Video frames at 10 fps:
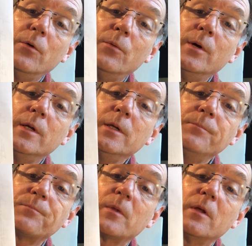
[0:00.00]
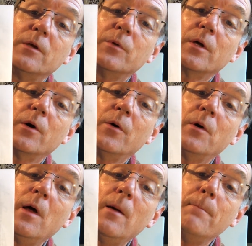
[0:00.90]
Ready? Here we go.
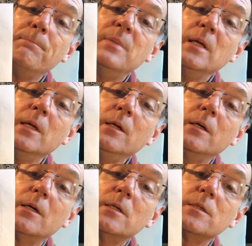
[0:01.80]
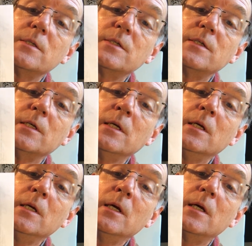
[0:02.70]
B,
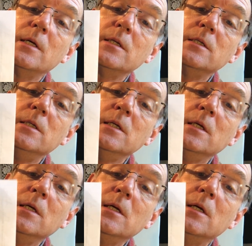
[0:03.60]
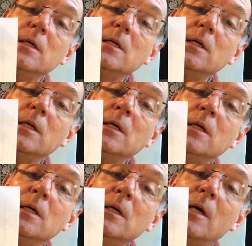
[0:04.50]
C, D,
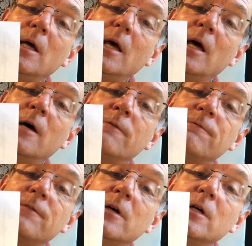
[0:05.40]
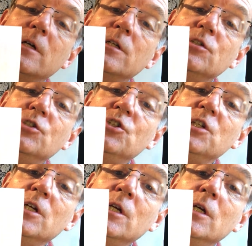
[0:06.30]
E, F,
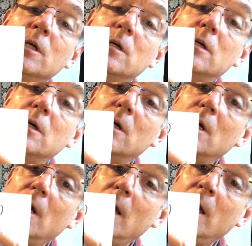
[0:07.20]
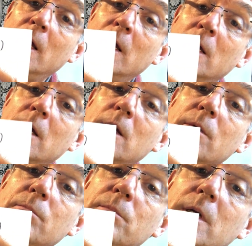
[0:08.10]
G, A,
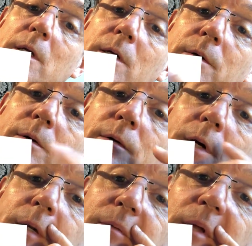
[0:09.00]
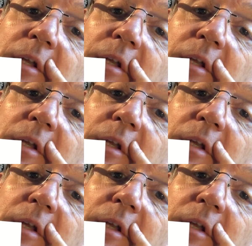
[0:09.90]
B. All right?